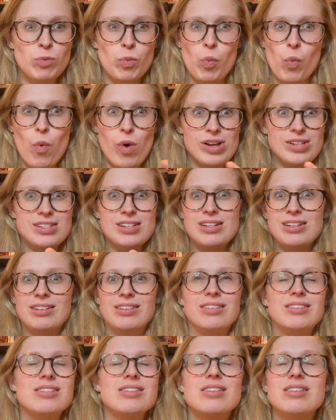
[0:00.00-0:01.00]

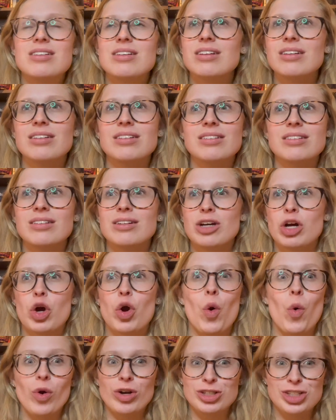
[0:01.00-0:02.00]
wasn't
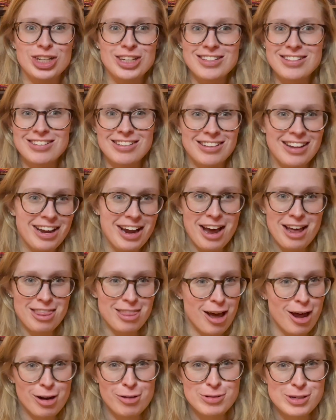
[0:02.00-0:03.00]
gorgeous like I
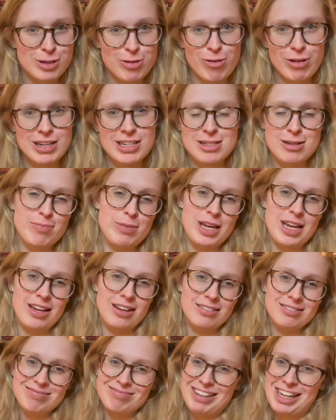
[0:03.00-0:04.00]
thought it was going to
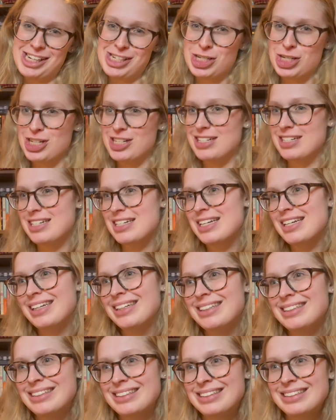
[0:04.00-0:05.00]
be. It just
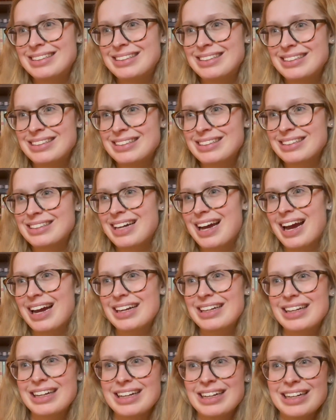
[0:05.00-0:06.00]

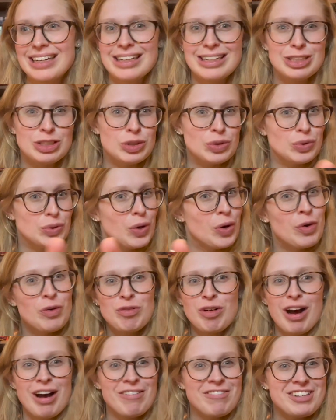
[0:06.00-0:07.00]
kind of drove
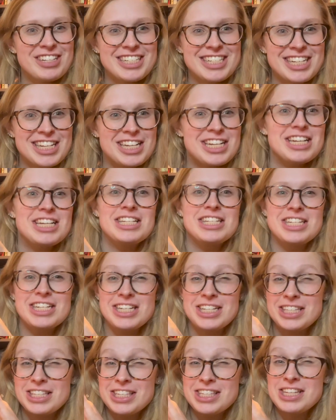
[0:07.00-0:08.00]
off into the
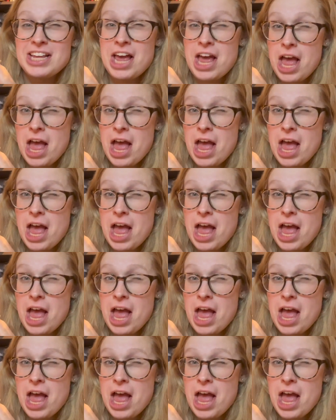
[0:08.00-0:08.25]
distance,